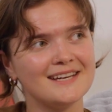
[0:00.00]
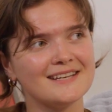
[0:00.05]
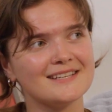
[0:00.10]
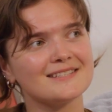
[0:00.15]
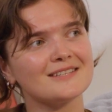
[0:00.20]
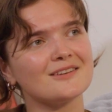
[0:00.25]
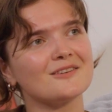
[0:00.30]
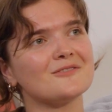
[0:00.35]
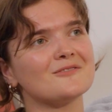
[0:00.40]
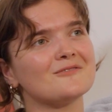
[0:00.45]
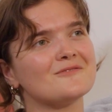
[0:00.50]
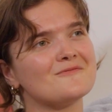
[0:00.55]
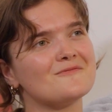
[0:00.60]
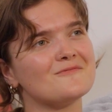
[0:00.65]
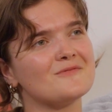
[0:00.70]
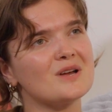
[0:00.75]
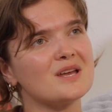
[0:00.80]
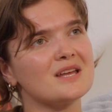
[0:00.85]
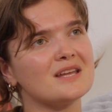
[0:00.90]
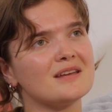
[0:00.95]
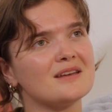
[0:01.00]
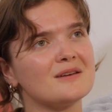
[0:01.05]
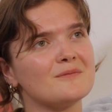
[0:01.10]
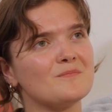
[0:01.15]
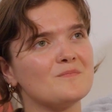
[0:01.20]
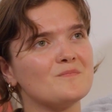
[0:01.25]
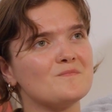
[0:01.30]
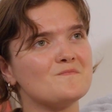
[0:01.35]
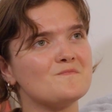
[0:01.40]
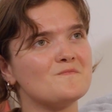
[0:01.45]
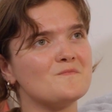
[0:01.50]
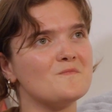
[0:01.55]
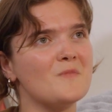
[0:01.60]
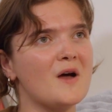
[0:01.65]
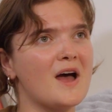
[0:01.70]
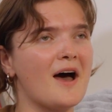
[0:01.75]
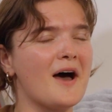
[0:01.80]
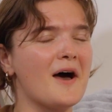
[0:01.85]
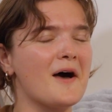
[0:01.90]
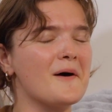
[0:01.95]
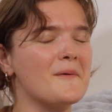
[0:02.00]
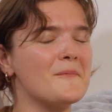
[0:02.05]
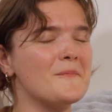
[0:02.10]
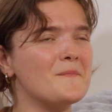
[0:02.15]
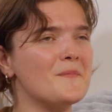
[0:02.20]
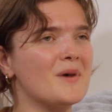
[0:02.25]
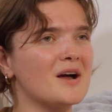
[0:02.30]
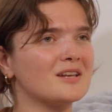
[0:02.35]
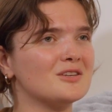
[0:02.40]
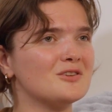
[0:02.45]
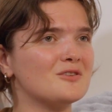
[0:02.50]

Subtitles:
So we, my